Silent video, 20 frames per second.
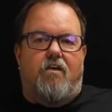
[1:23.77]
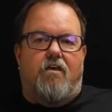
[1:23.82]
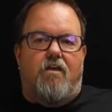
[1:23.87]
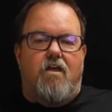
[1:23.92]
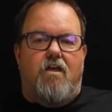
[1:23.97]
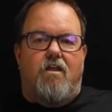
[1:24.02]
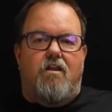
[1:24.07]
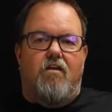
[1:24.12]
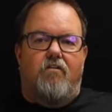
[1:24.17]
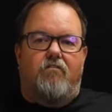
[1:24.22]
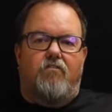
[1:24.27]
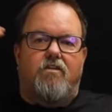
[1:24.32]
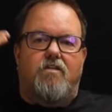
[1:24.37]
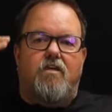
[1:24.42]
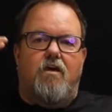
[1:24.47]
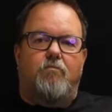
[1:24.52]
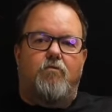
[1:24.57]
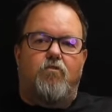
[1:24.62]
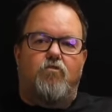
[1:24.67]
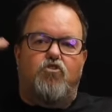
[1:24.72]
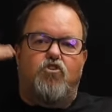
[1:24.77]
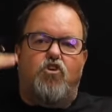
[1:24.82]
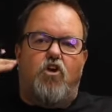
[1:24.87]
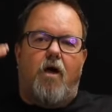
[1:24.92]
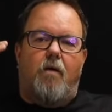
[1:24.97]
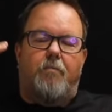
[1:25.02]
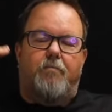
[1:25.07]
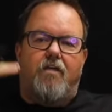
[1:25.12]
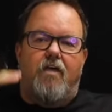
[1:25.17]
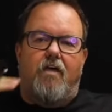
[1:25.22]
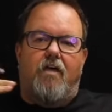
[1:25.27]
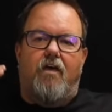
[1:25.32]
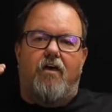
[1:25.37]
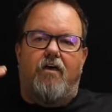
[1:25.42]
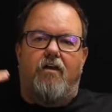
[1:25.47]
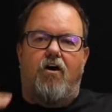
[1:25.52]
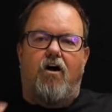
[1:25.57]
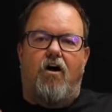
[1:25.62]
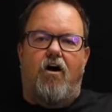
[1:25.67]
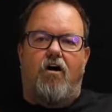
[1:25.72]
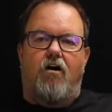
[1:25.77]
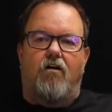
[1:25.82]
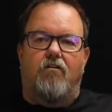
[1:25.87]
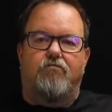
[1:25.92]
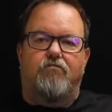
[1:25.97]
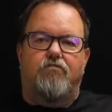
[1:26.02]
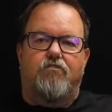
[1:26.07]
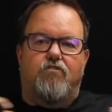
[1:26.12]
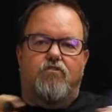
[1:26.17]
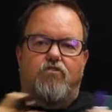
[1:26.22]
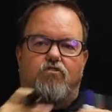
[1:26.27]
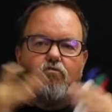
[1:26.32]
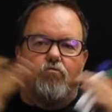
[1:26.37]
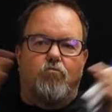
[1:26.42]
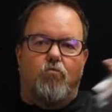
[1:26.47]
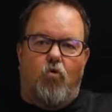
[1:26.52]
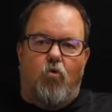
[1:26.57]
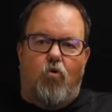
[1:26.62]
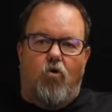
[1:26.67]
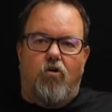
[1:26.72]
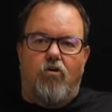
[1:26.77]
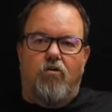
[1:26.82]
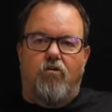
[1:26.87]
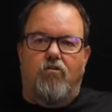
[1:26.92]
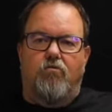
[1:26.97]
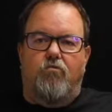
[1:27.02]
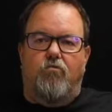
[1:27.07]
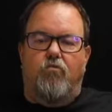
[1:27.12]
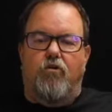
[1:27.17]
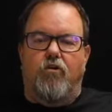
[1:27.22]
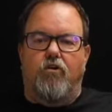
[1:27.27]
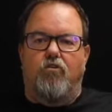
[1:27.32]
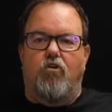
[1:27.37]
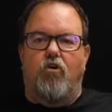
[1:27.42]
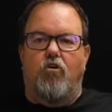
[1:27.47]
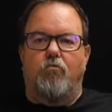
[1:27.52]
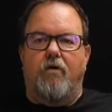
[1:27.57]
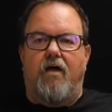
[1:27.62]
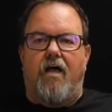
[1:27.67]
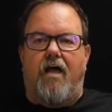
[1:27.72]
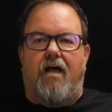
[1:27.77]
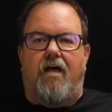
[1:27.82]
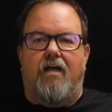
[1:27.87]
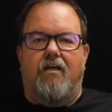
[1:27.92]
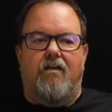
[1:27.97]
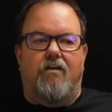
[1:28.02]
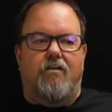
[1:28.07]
And every time you chopped a head off, 2 more would grow back.